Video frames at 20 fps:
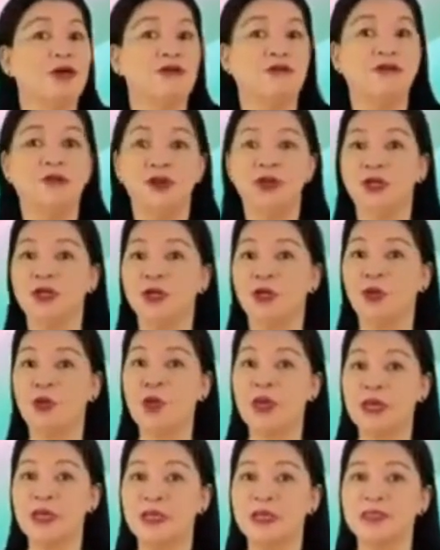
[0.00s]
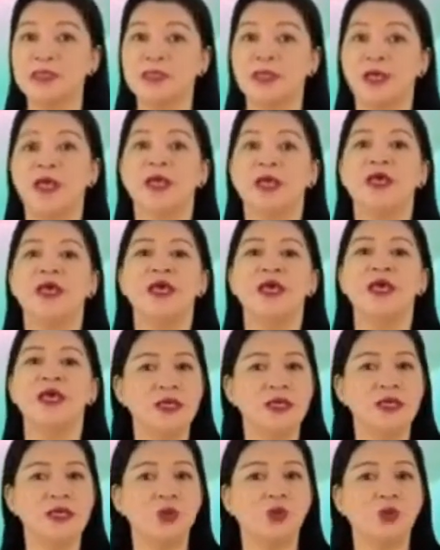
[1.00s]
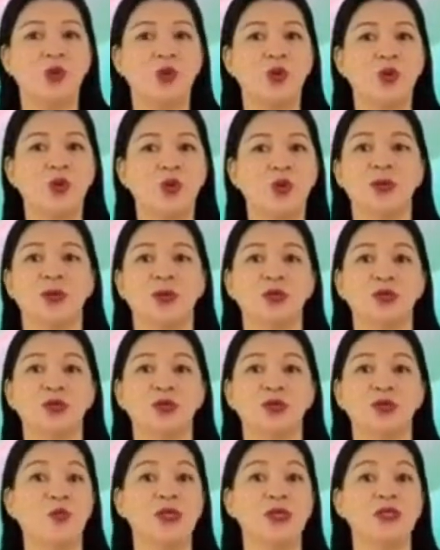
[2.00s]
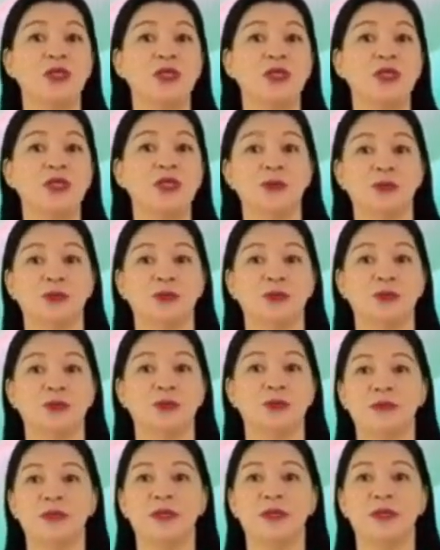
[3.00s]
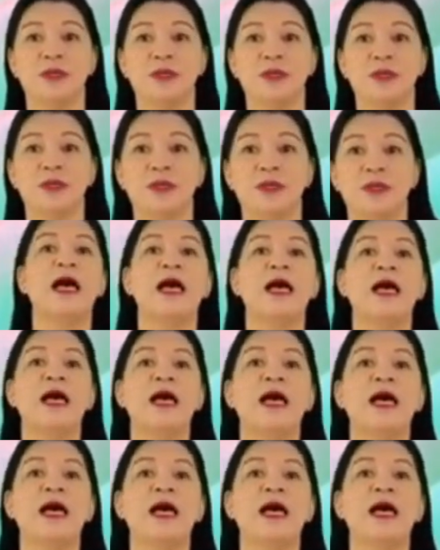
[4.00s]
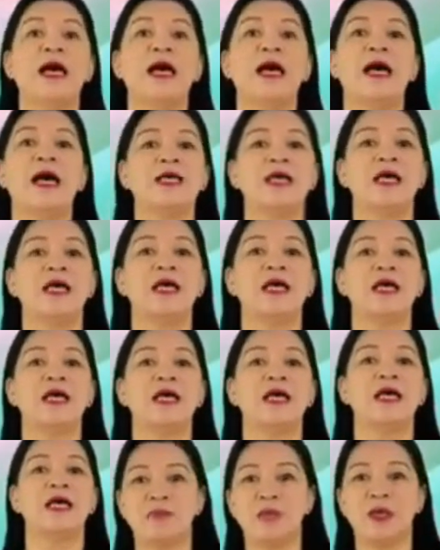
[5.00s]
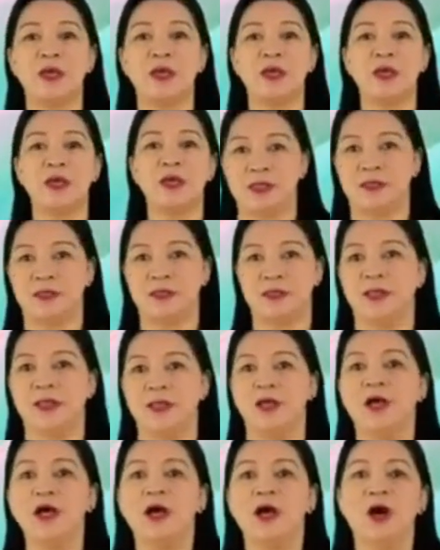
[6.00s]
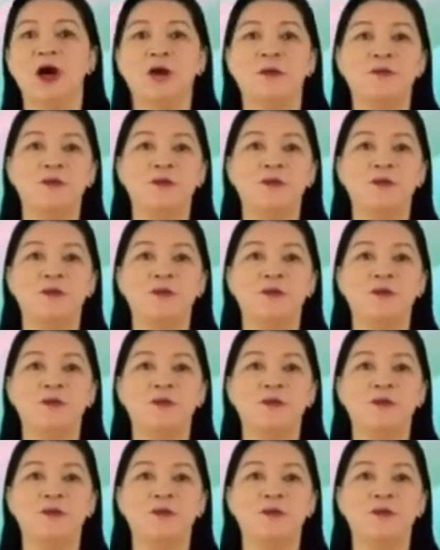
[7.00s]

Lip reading: For your quiz, here is what you are going to do. Answer the assessment of